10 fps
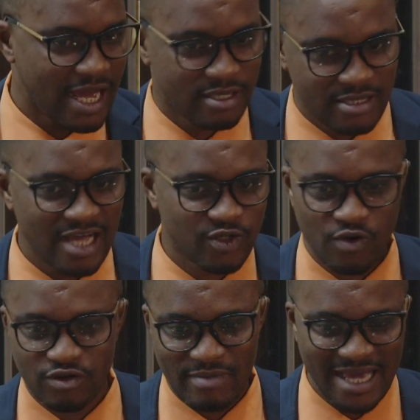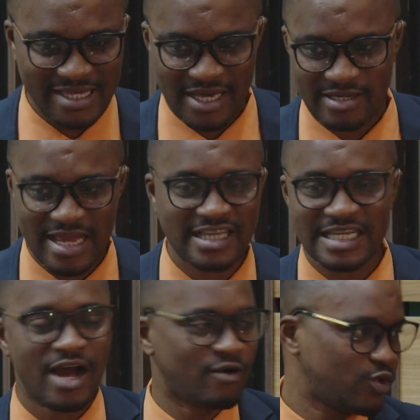Like that's what my gen. That's
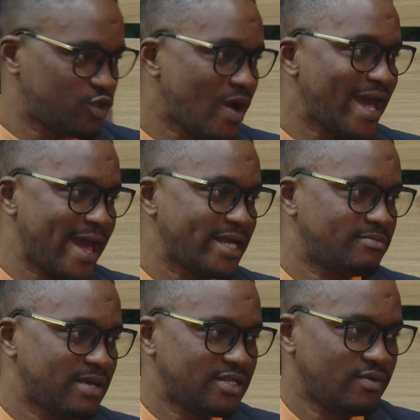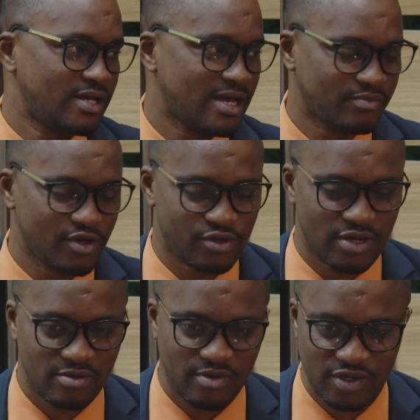how I was wired. By mm. the way, I'm not sure
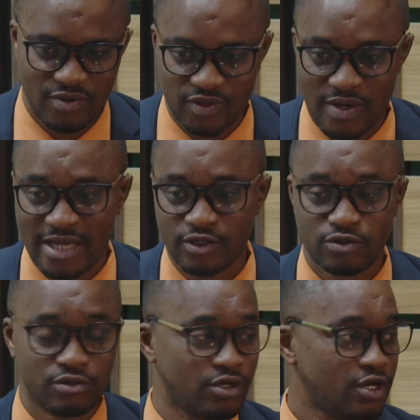anybody was. I don't know who